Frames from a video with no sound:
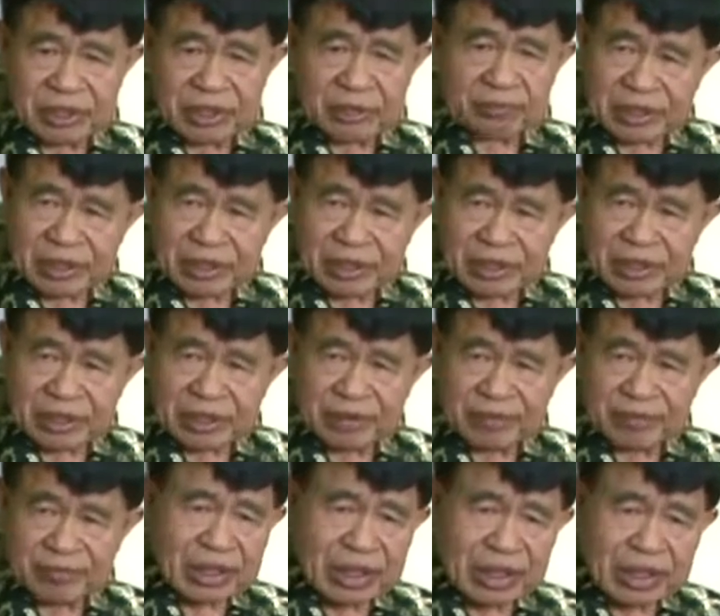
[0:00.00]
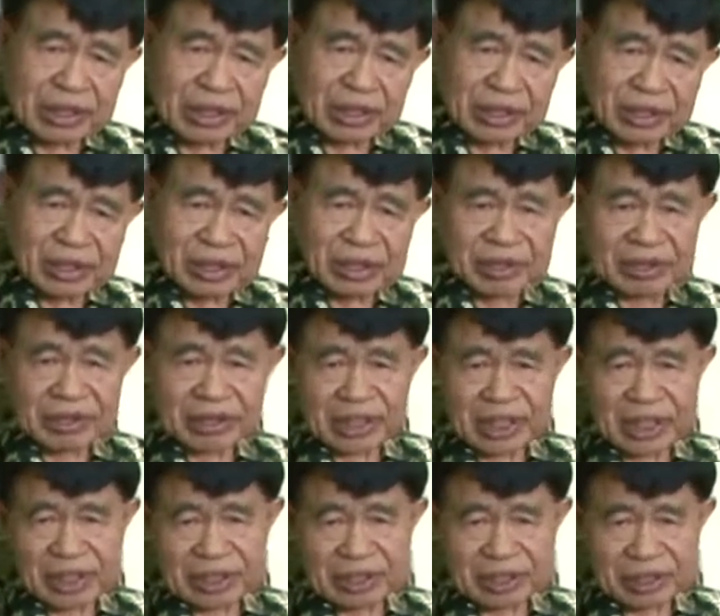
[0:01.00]
better. Regarding the
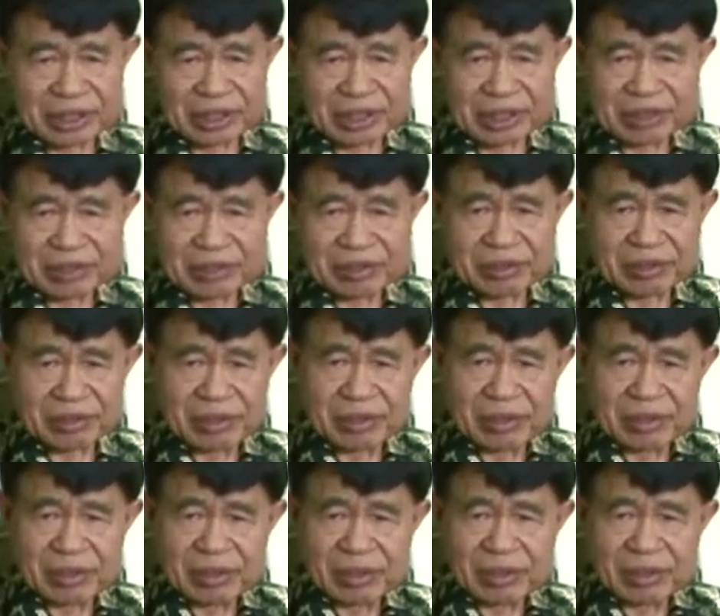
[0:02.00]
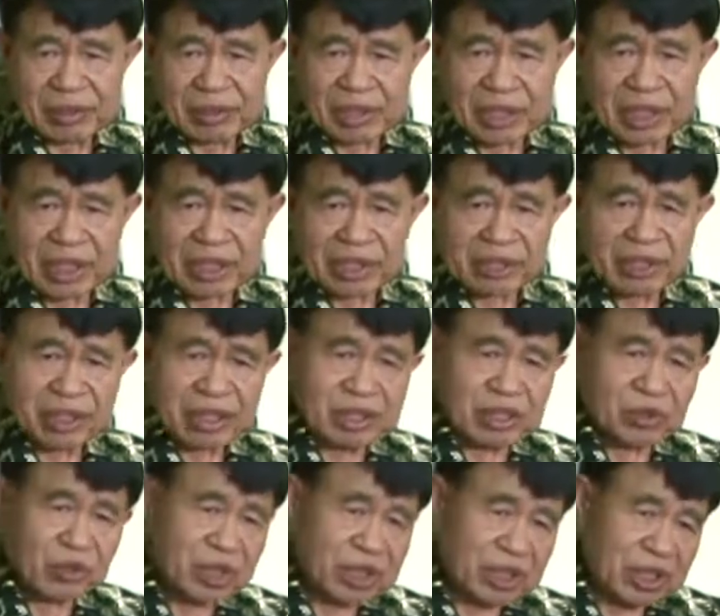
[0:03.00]
other things, I
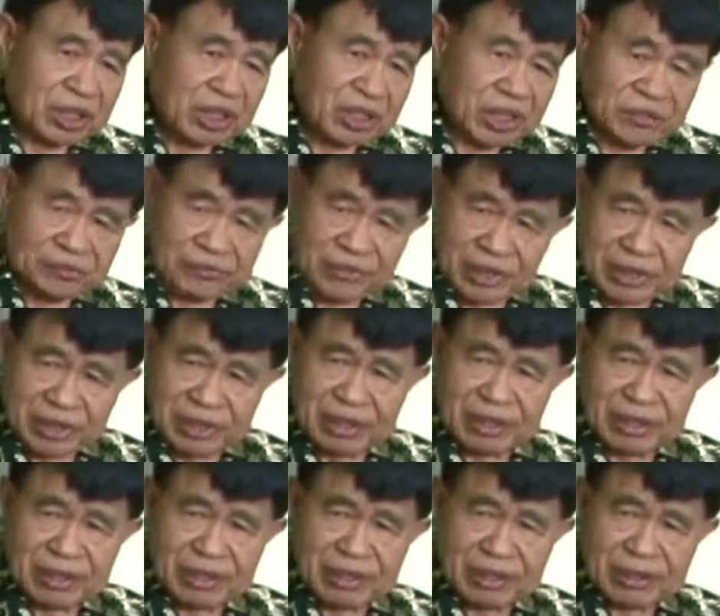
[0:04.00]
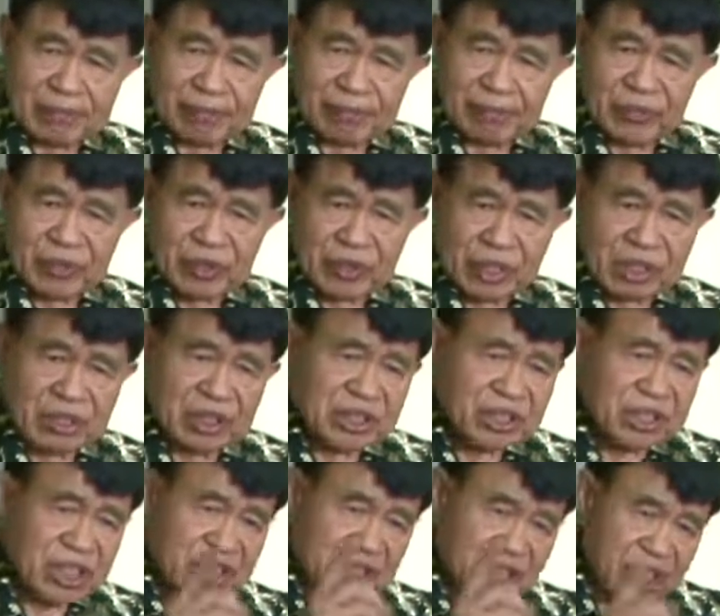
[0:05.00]
think you are not gifted. It
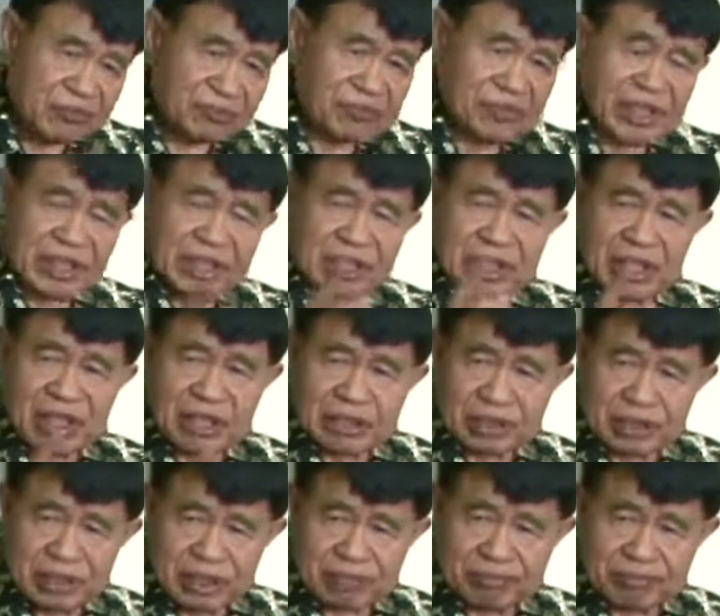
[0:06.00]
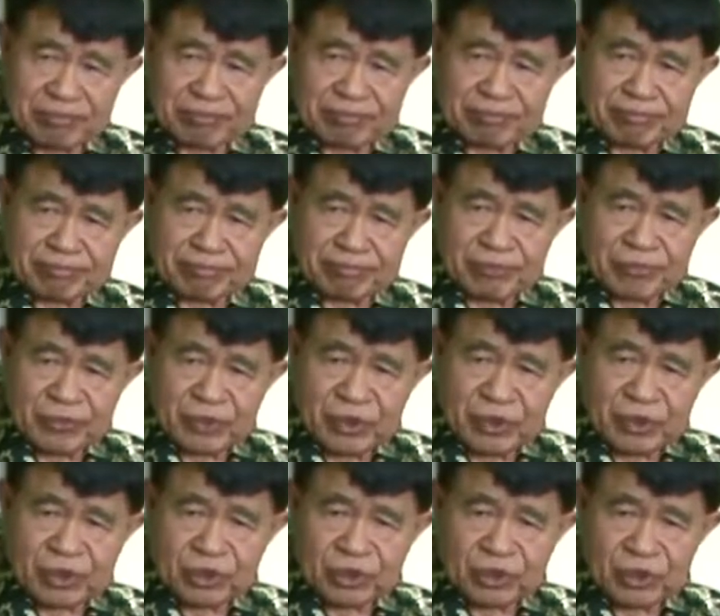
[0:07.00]
is a gift that God gave.
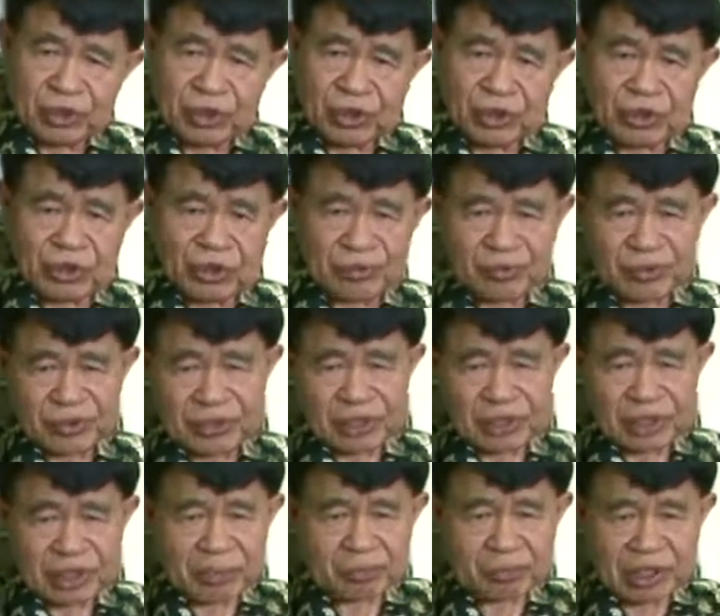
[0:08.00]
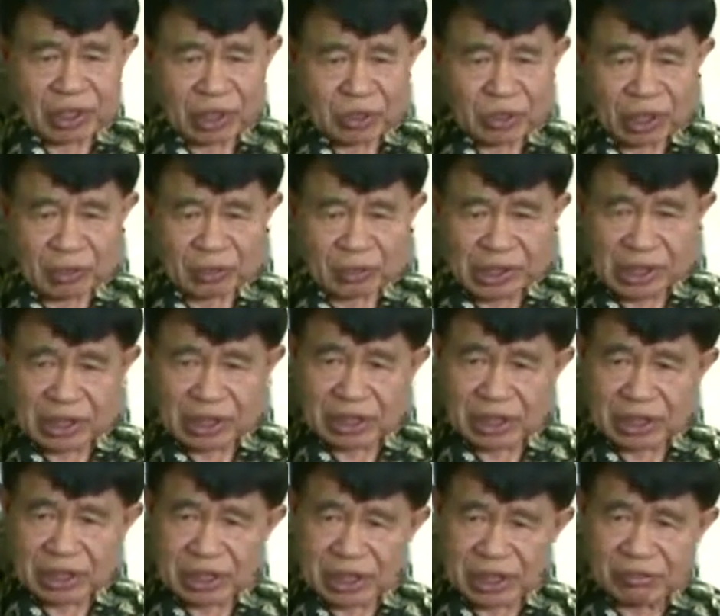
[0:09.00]
So even you have a
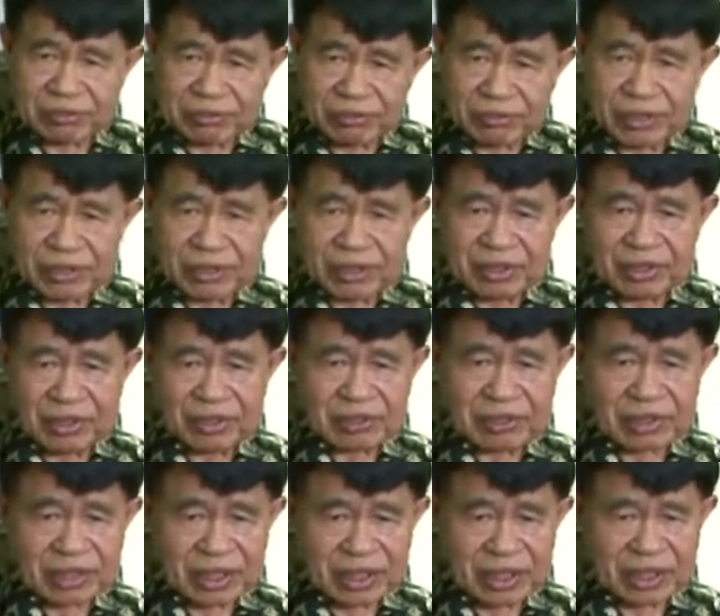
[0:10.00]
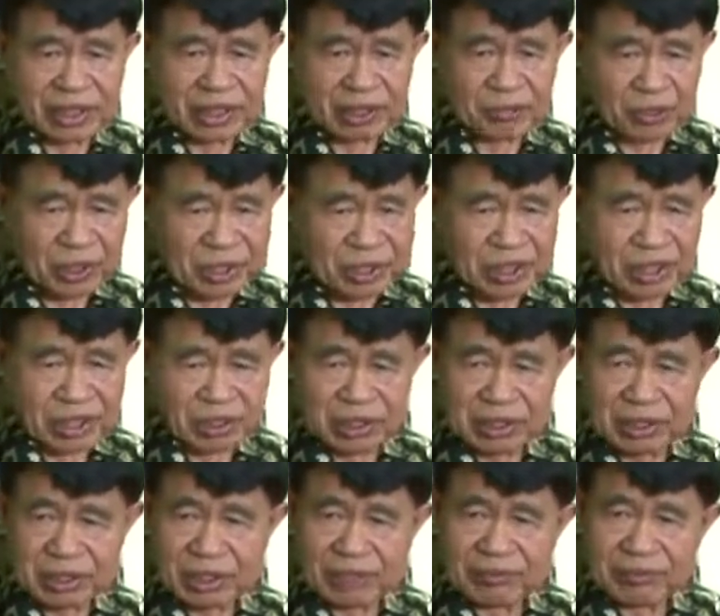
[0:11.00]
little gift, then if it's not
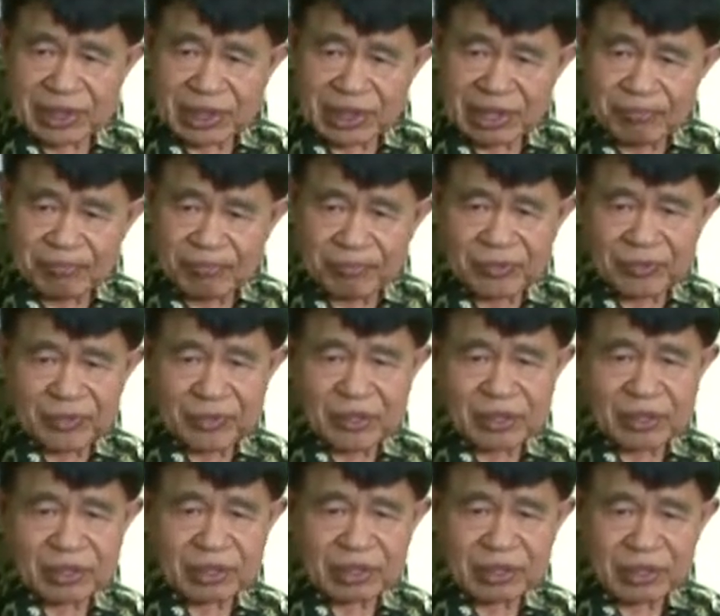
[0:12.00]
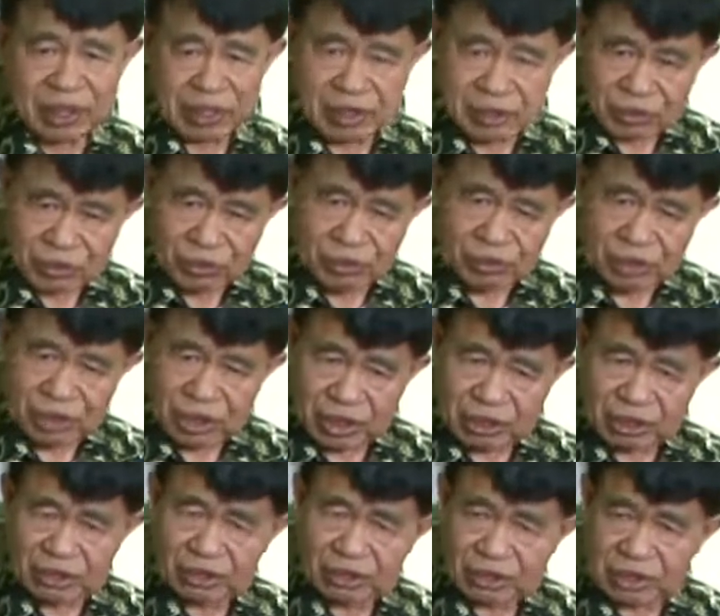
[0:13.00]
yet developed, then you
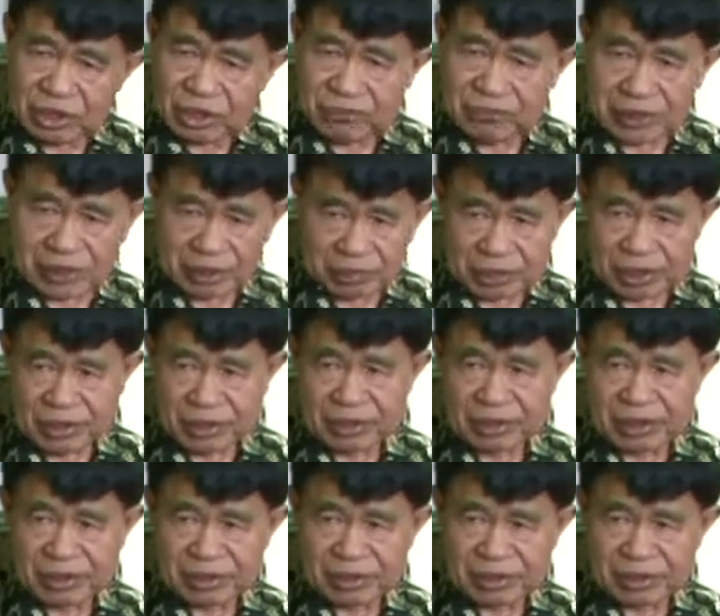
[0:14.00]
continue to develop it.